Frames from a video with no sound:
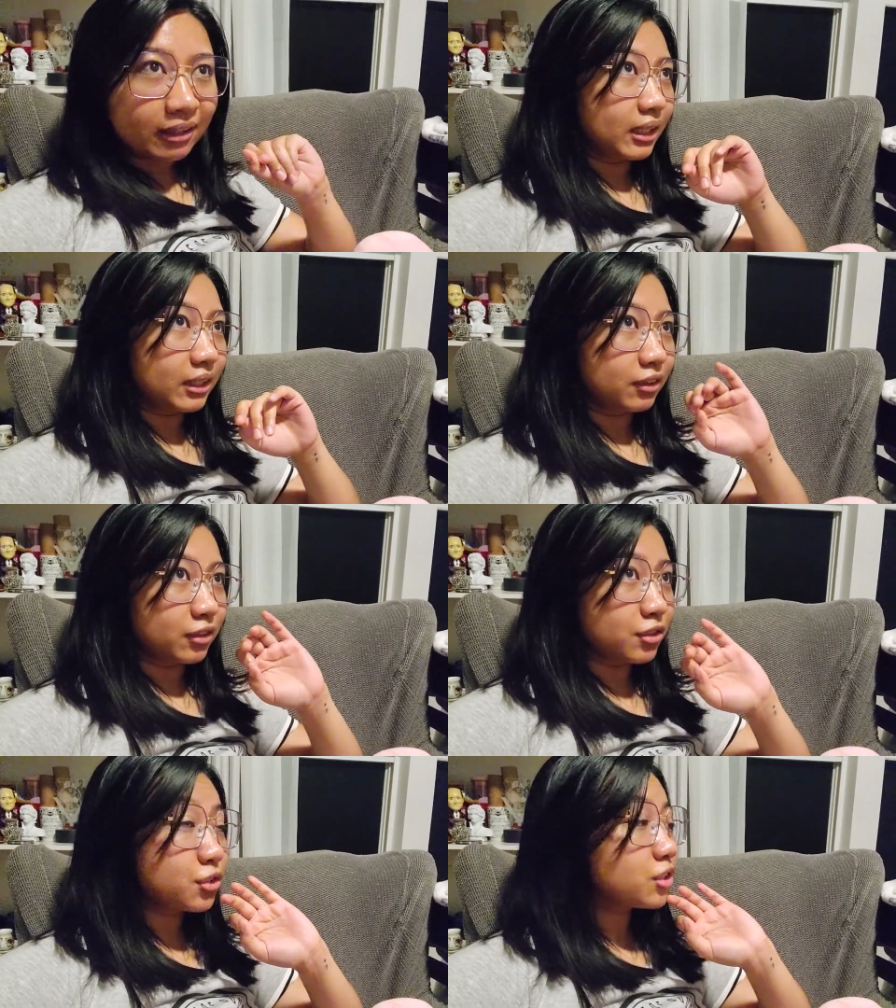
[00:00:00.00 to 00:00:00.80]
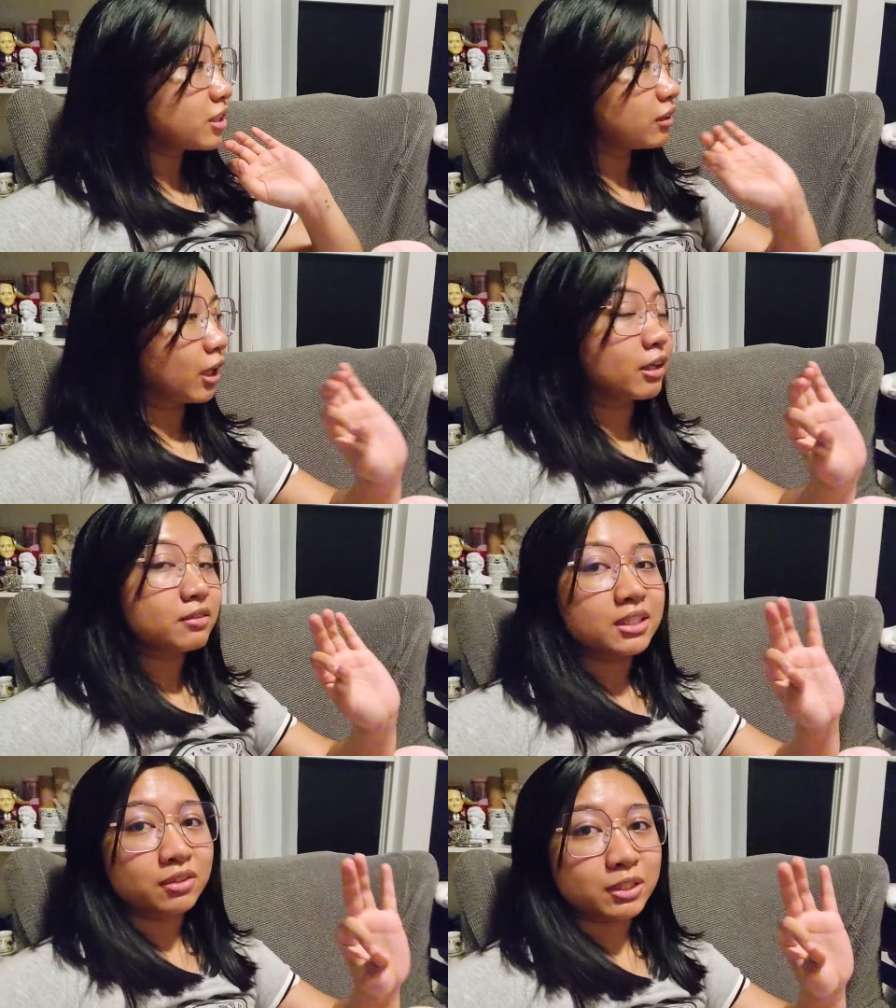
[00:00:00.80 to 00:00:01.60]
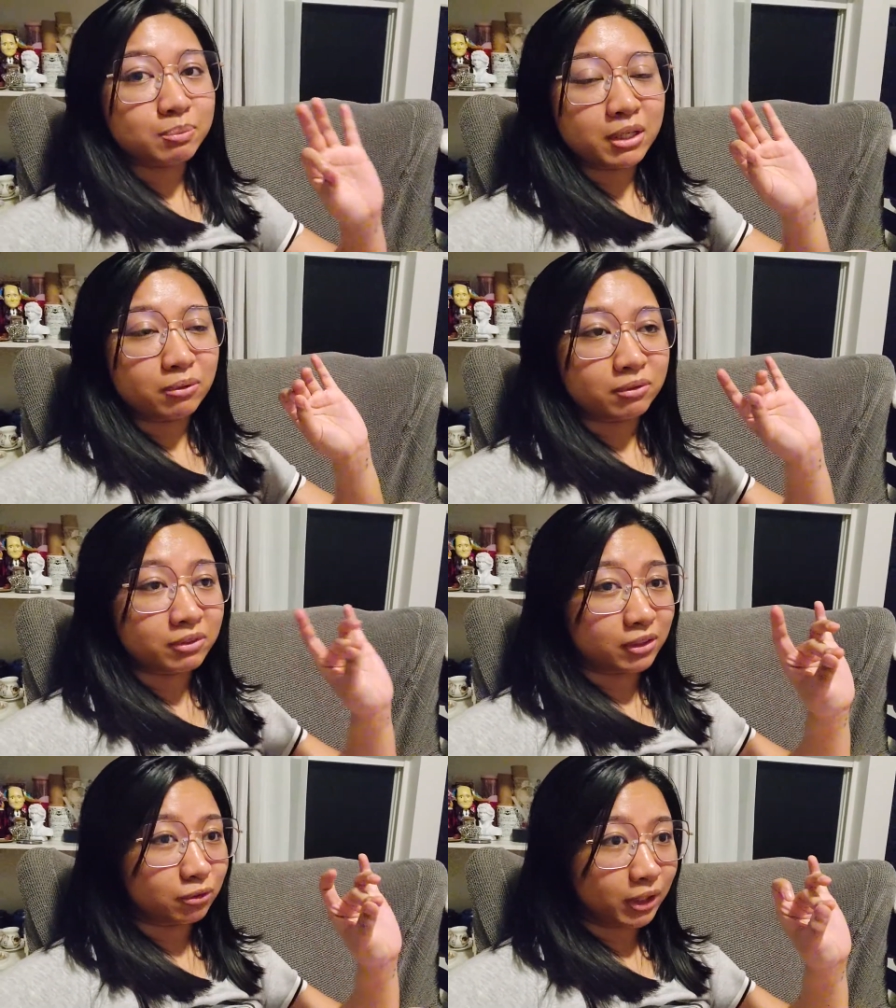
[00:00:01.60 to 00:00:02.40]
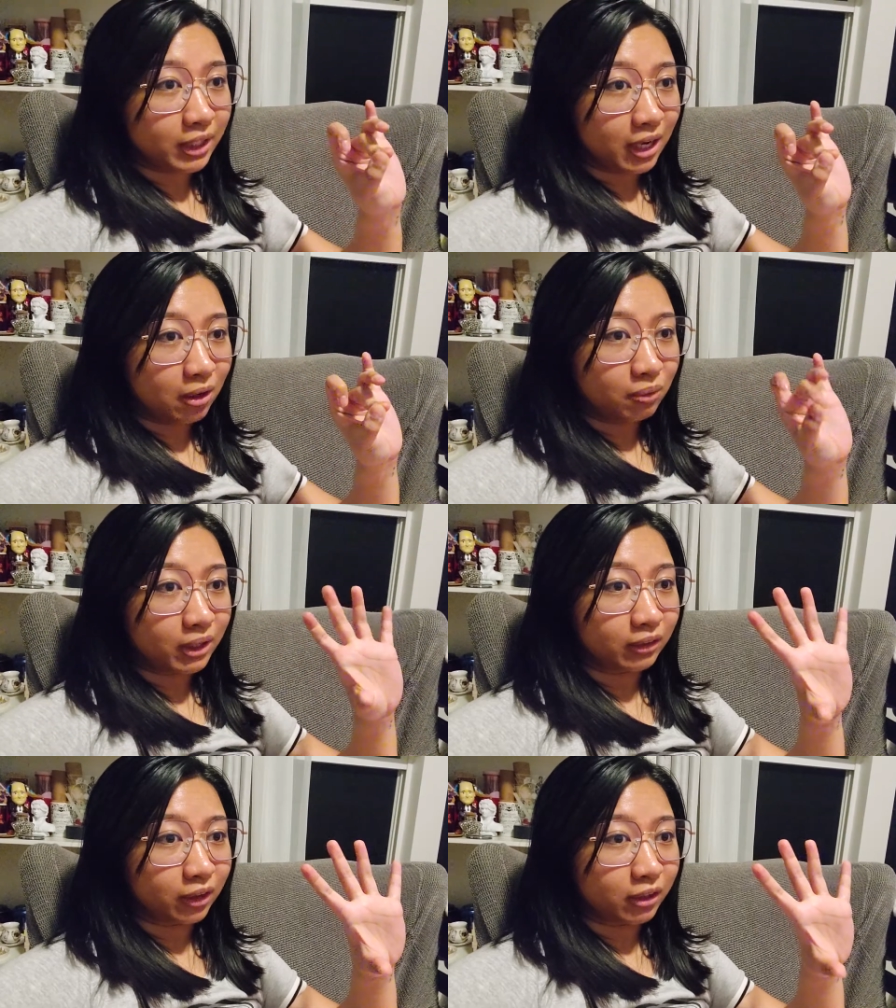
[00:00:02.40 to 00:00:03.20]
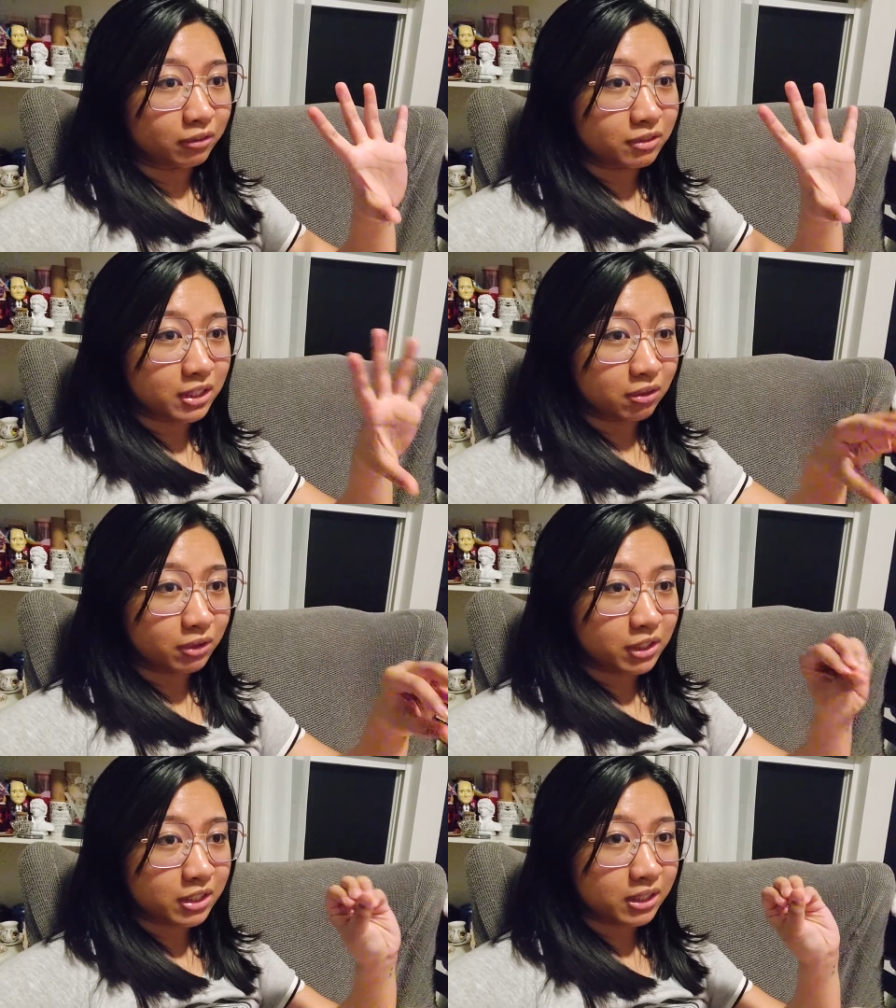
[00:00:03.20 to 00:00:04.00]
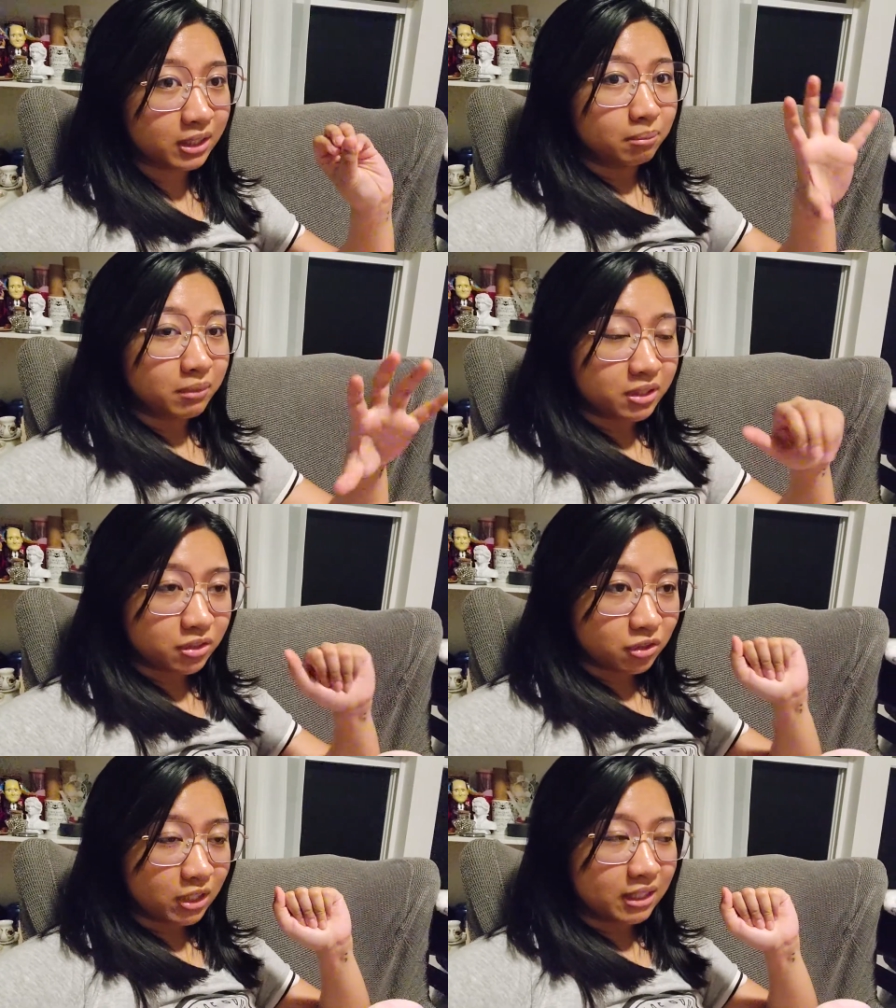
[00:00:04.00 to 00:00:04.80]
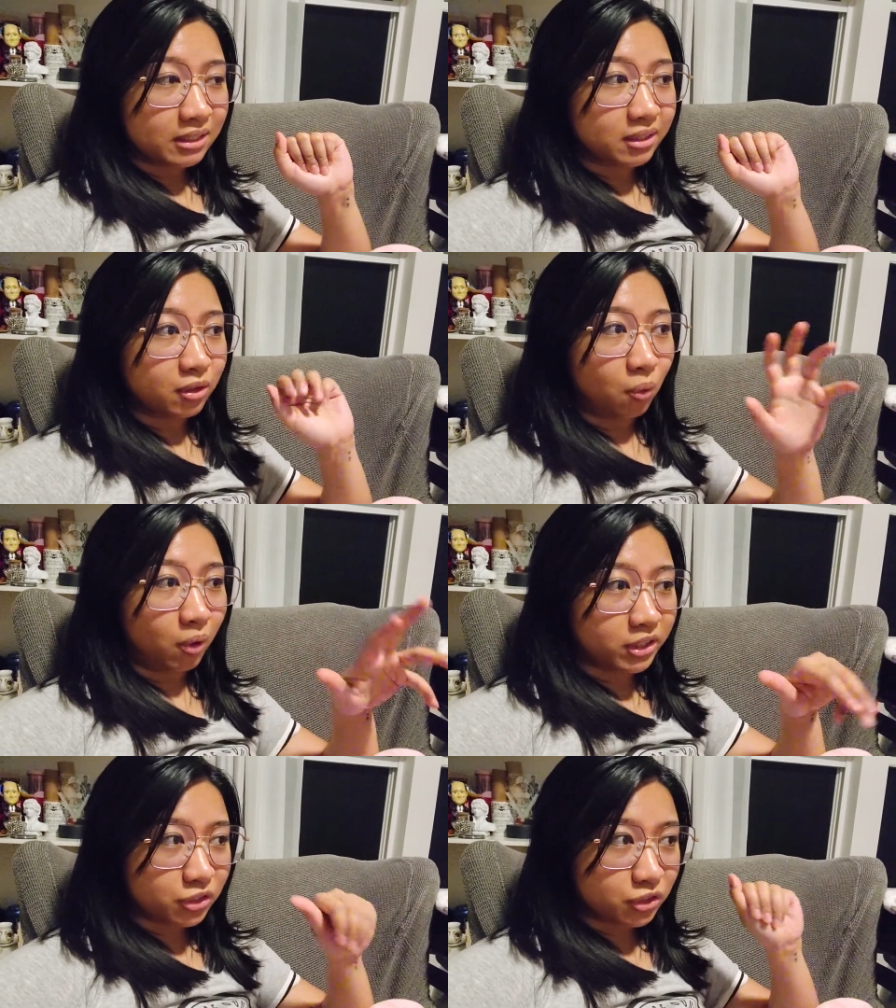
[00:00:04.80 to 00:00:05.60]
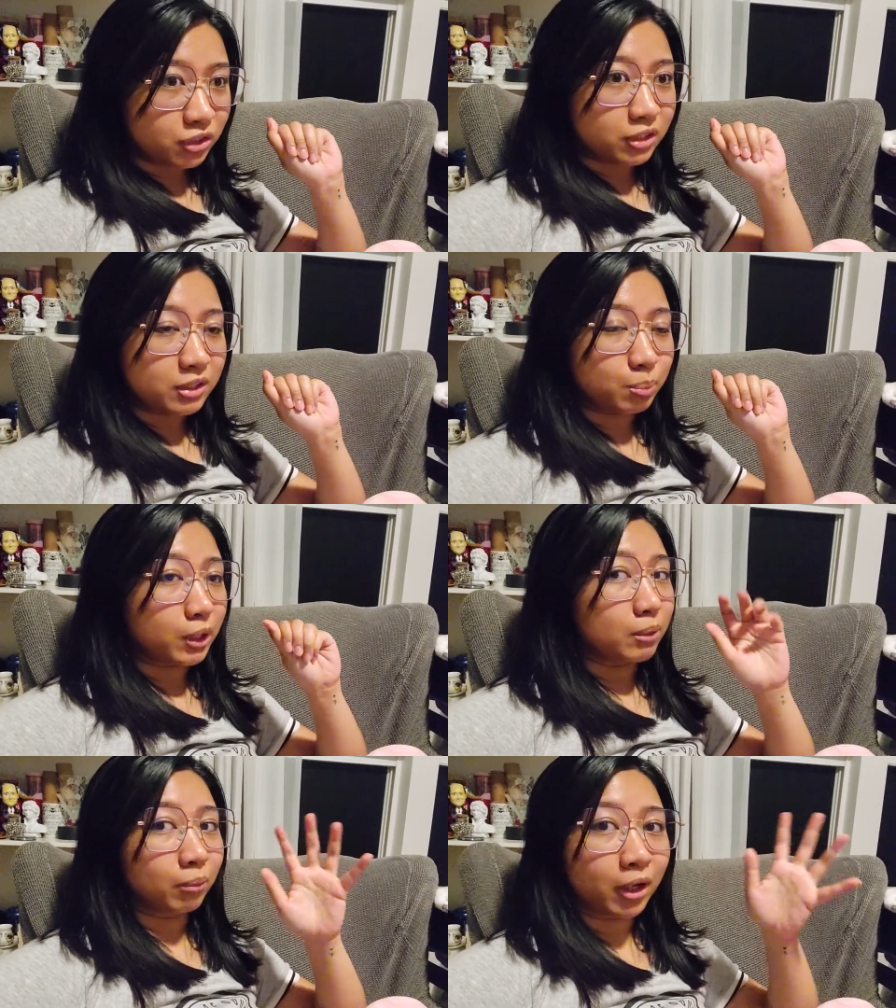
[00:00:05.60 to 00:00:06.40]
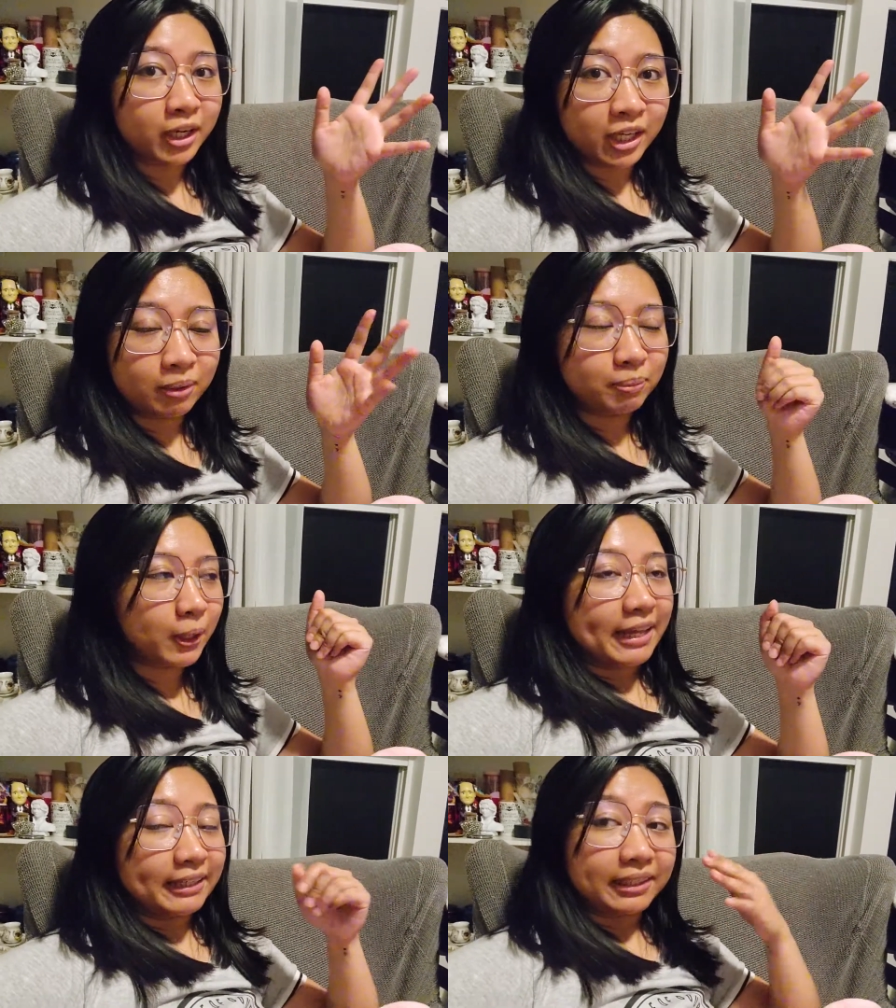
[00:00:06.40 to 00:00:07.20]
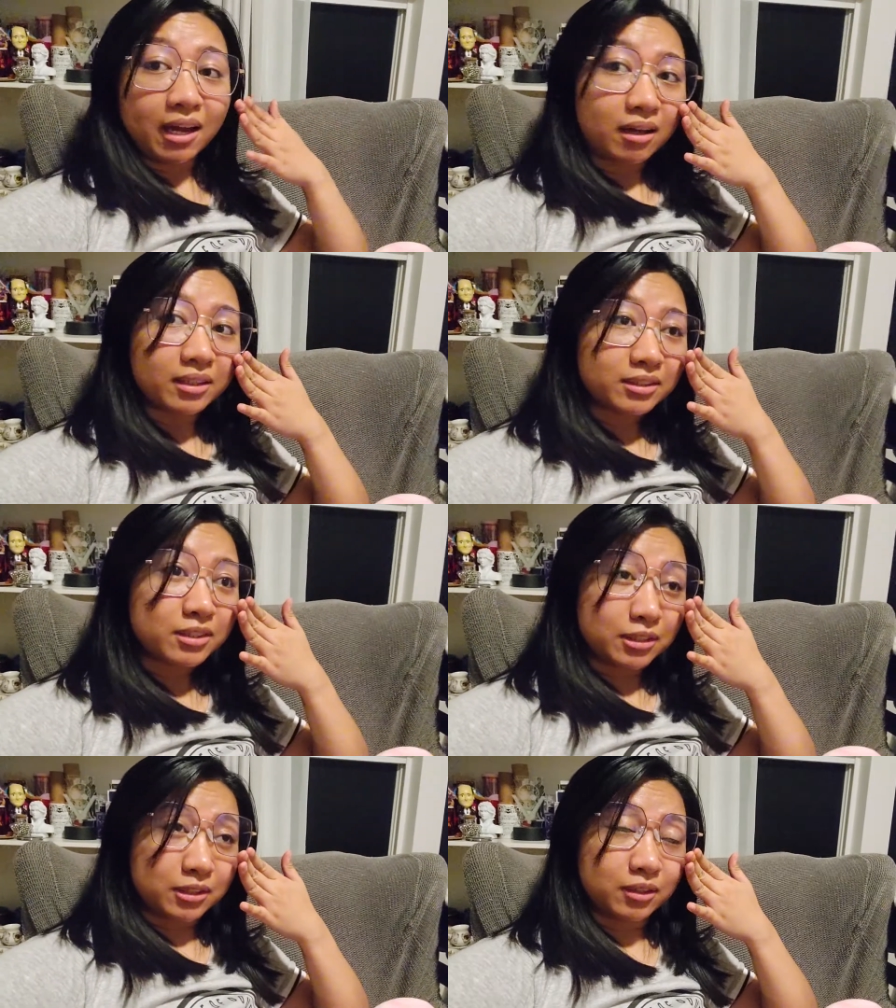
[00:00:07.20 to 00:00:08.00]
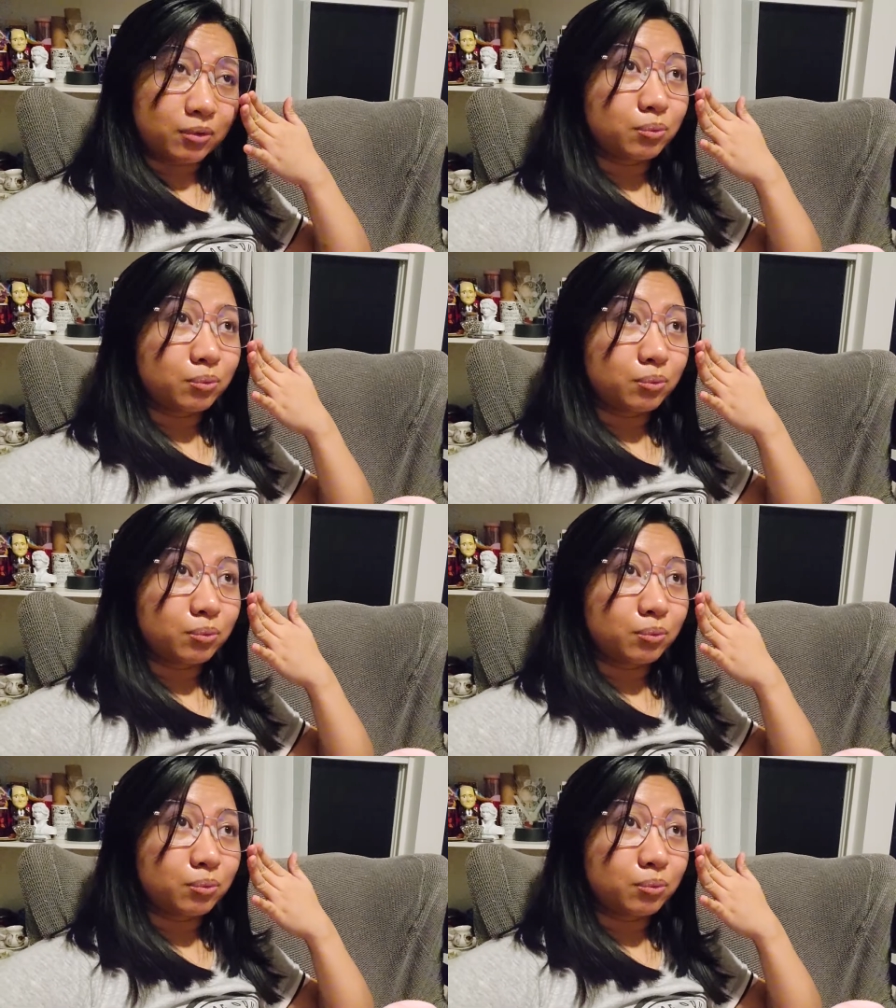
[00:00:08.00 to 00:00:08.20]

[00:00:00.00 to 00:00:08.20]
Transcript: and there's just a lot of secrets being revealed right now and a lot of secrets and mysteries and questions being brought up and yeah it's